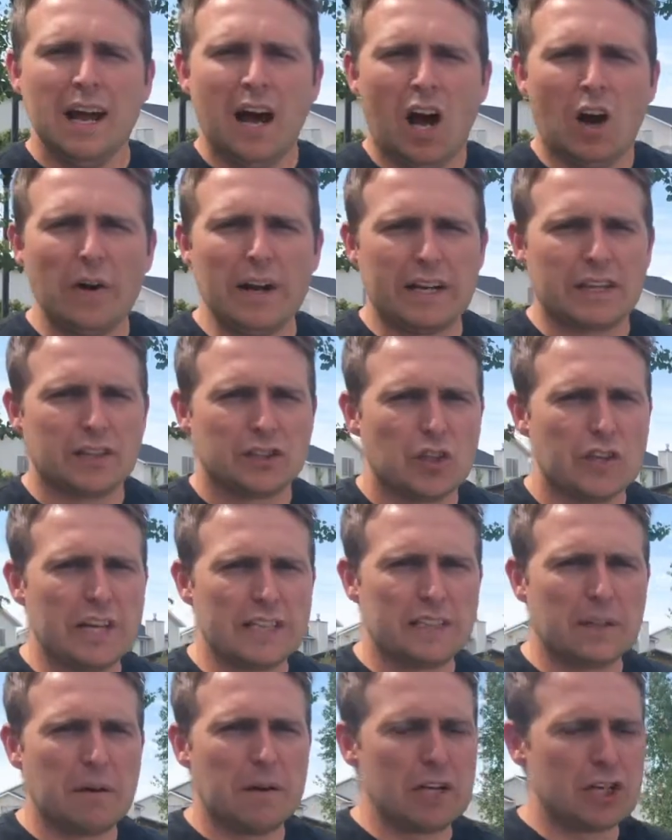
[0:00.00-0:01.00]
All right, so
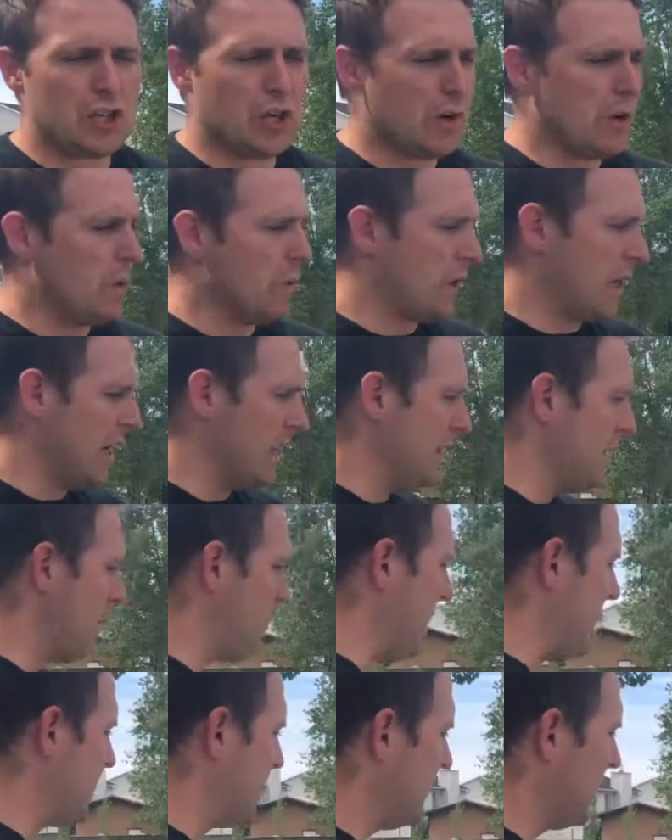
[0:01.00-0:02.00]
next I'm going to show you kind of the
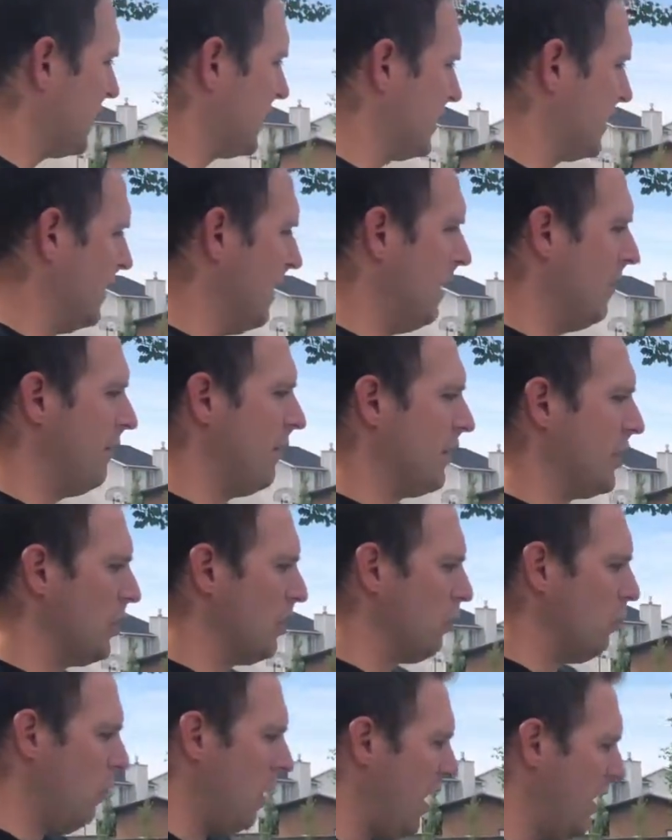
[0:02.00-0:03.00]
basics of your
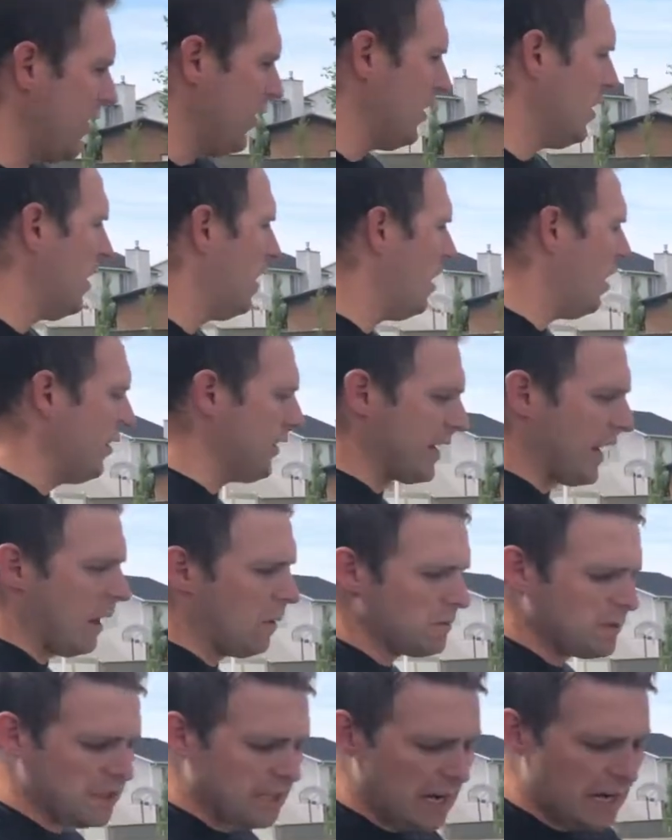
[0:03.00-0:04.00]
water on the
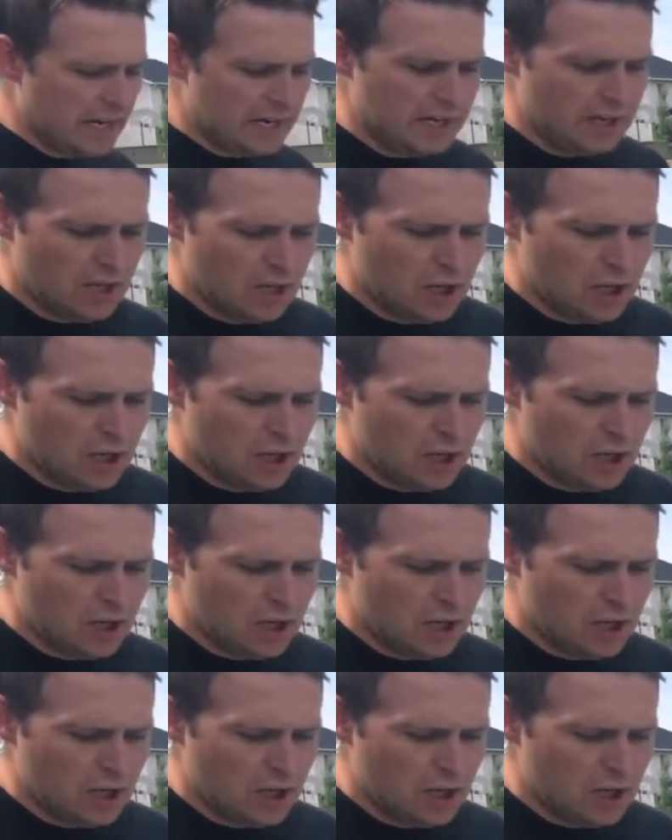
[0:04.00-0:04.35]
outside.